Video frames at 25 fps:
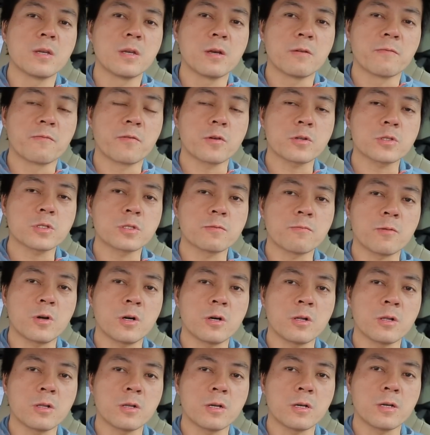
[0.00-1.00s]
First of
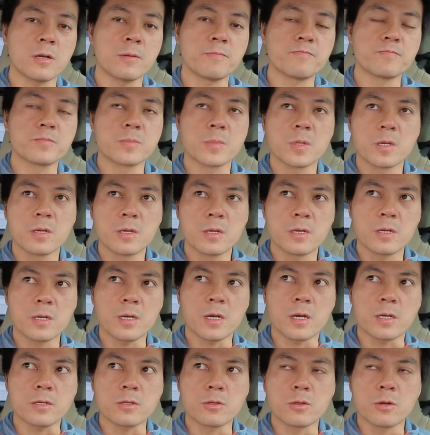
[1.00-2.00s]
all,
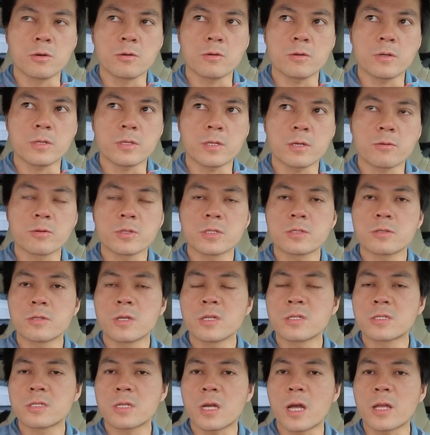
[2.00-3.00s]
there is
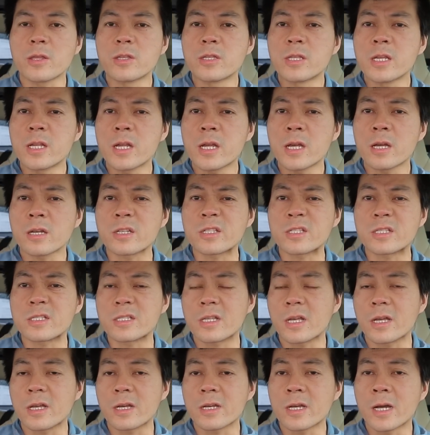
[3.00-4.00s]
this Andreas
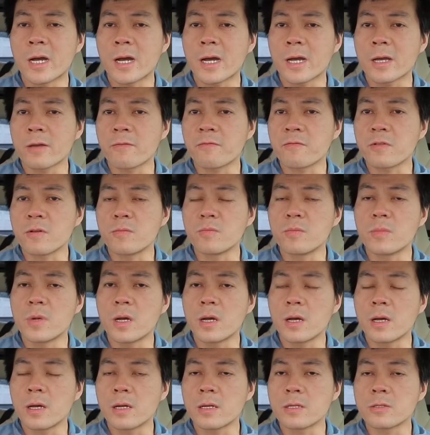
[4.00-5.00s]
guy from
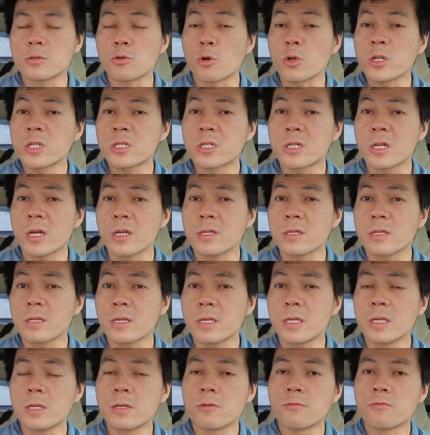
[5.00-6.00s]
Deutschland.
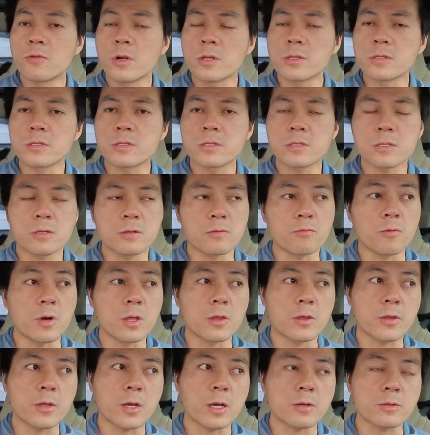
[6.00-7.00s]
He runs the
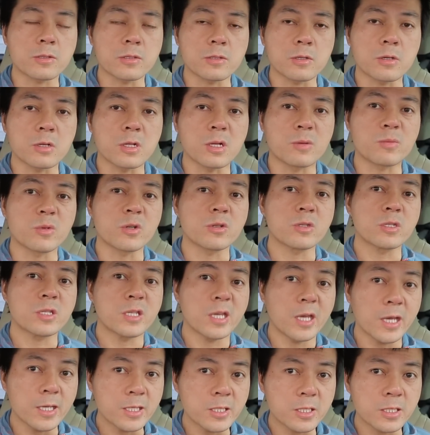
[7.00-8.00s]
1000 kilometer
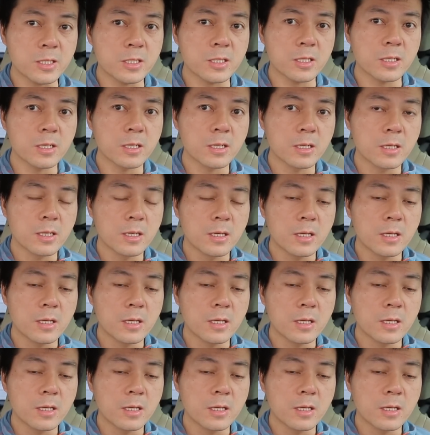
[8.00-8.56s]
test.